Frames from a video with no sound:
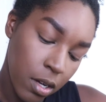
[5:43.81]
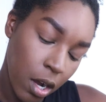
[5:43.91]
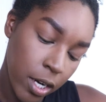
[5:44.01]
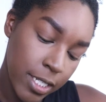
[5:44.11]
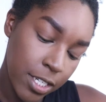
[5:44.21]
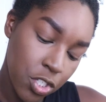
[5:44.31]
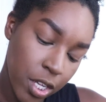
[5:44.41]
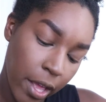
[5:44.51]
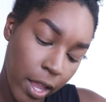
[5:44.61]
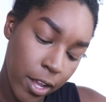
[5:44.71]

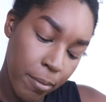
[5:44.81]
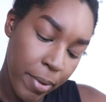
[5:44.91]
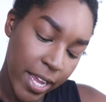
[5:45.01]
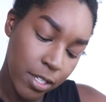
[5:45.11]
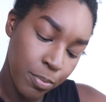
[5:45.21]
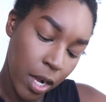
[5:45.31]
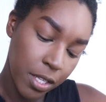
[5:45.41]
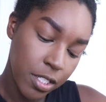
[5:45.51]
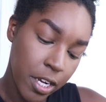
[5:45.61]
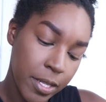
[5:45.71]
Artesian Color Baked
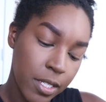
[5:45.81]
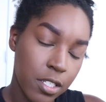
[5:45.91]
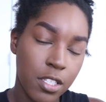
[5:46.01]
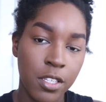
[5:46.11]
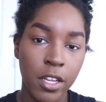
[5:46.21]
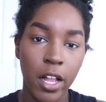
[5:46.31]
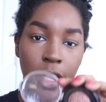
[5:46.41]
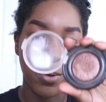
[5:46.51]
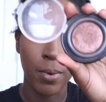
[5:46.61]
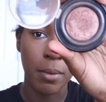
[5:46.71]
Bronzer, and this is in the
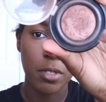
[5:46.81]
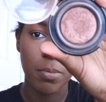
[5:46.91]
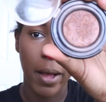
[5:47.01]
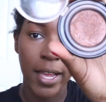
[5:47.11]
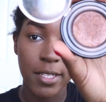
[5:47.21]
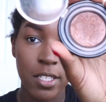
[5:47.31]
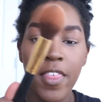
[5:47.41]
color Rum Spice.